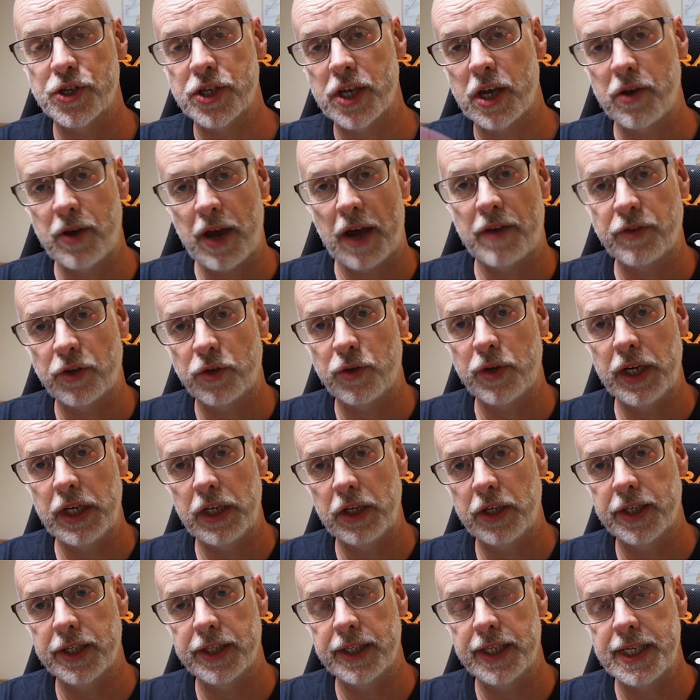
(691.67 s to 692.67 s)
So have a
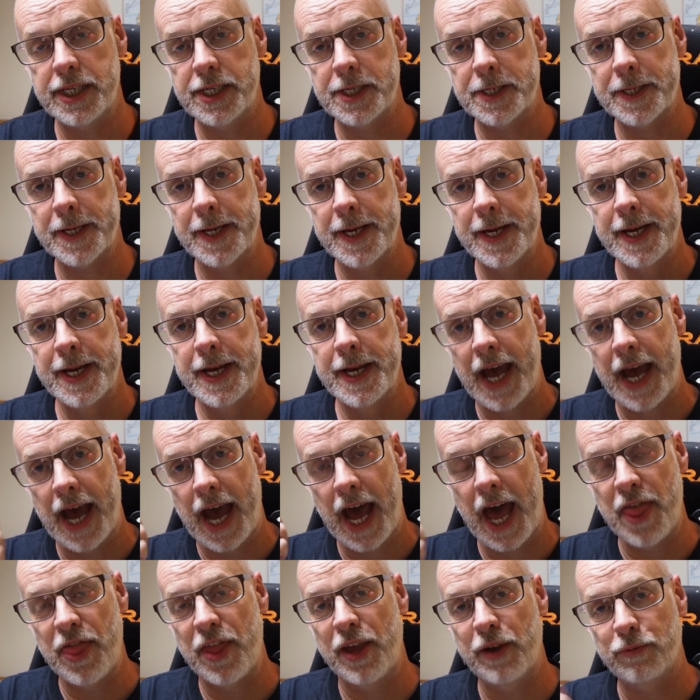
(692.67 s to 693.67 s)
quick look at this,
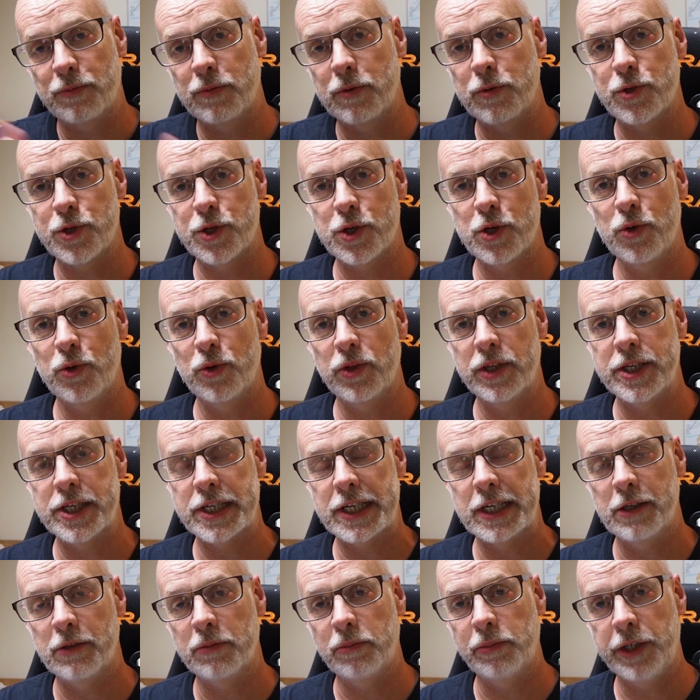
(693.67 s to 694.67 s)
and then we'll score this
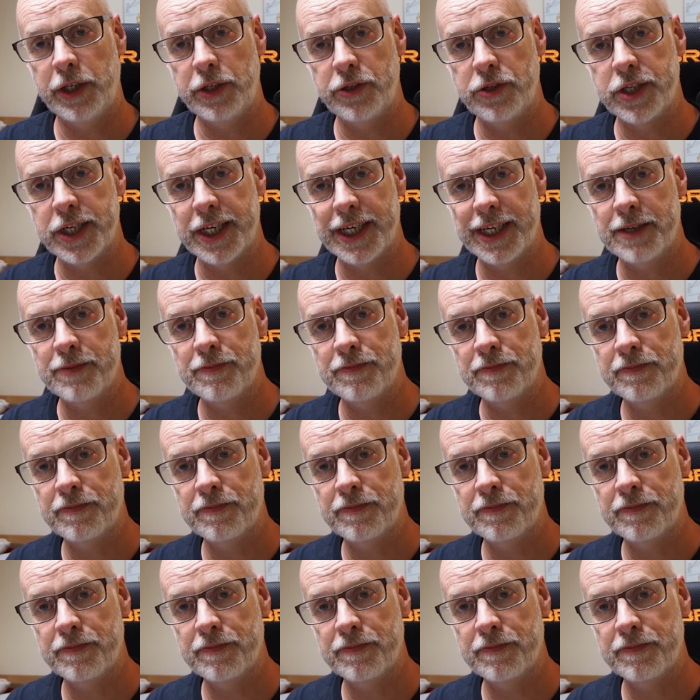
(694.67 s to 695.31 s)
little beauty.